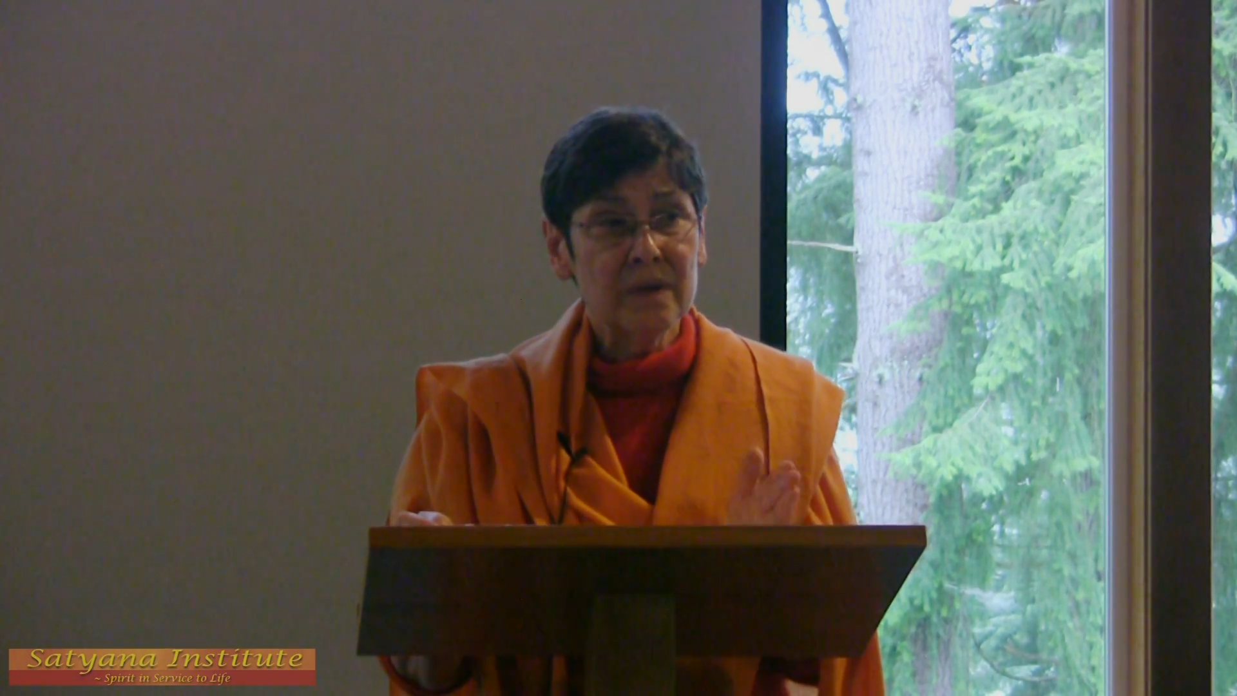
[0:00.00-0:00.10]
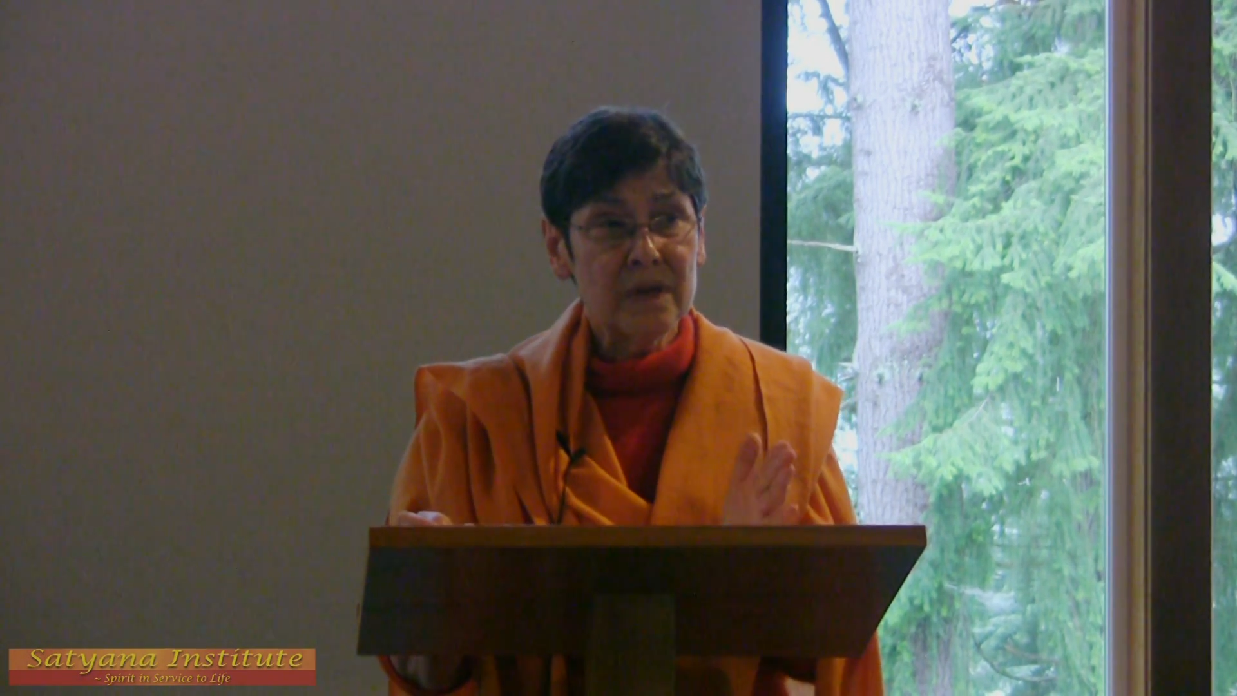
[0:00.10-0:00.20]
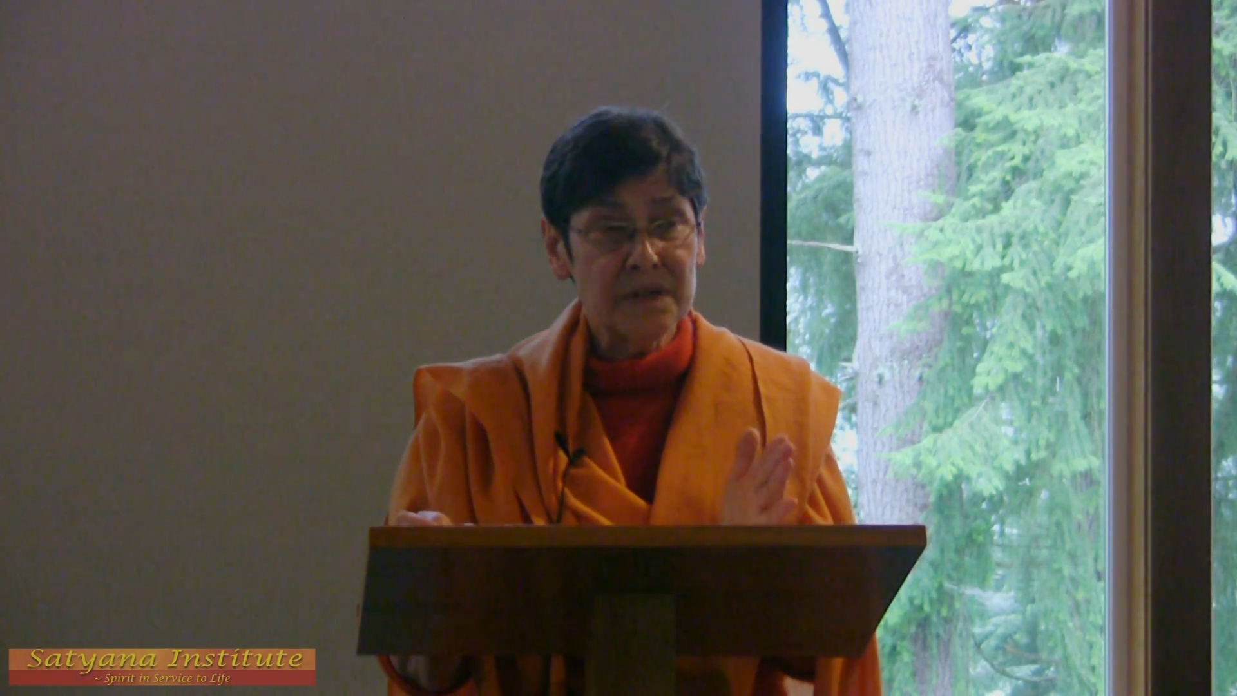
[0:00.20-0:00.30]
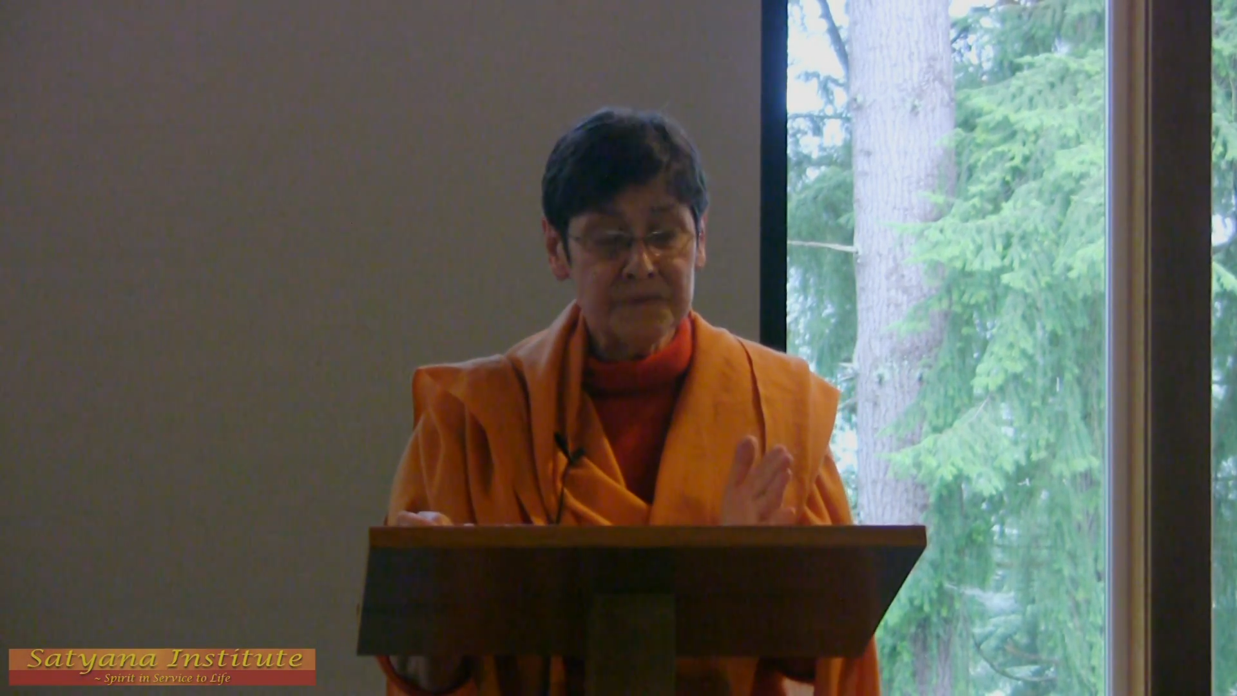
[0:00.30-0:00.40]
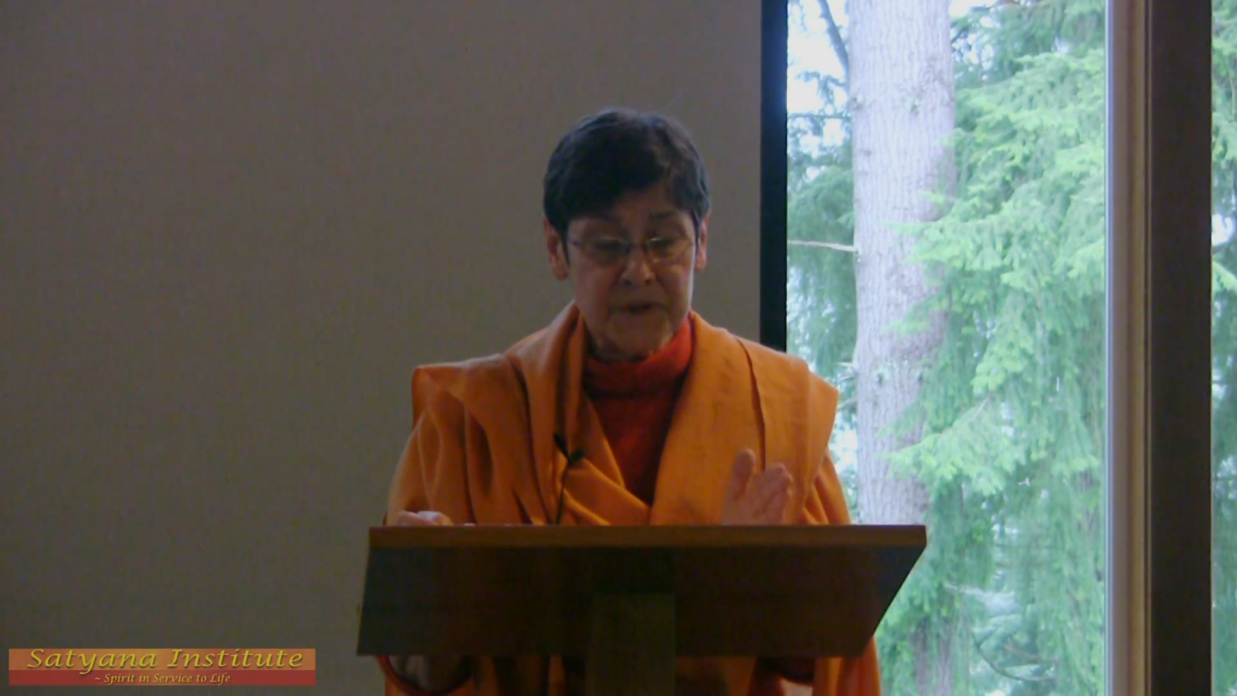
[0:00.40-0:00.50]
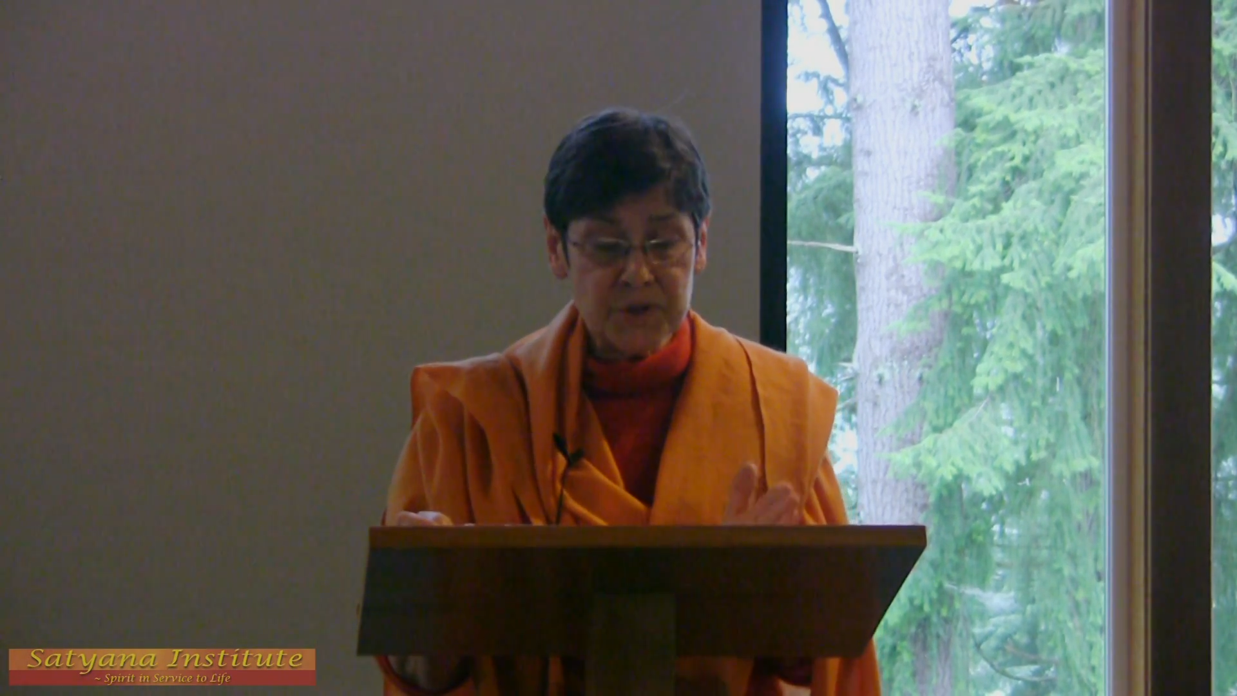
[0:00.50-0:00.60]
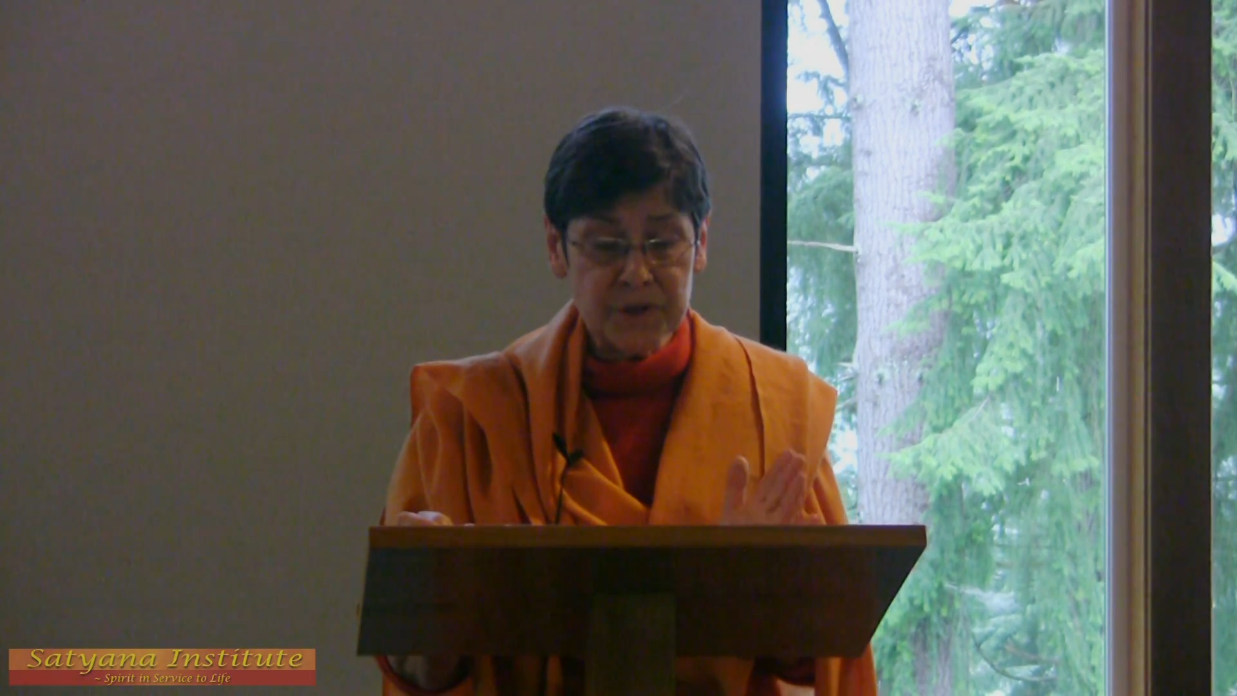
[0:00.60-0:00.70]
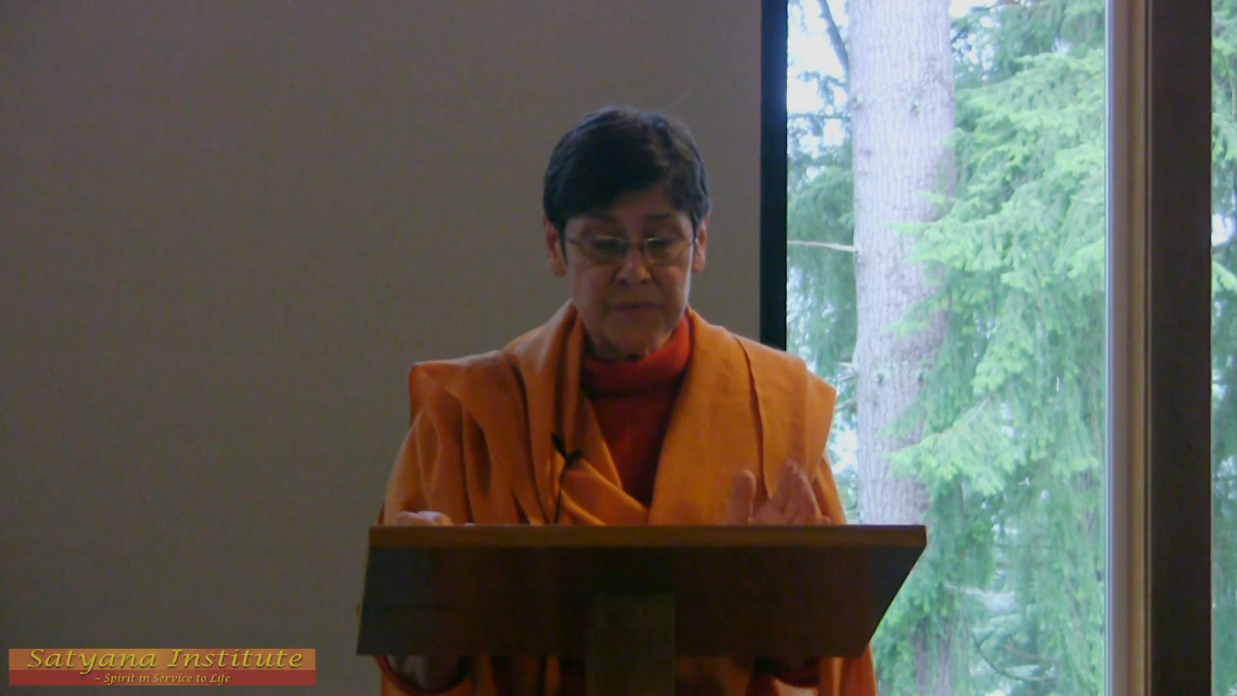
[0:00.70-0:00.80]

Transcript: He had the vision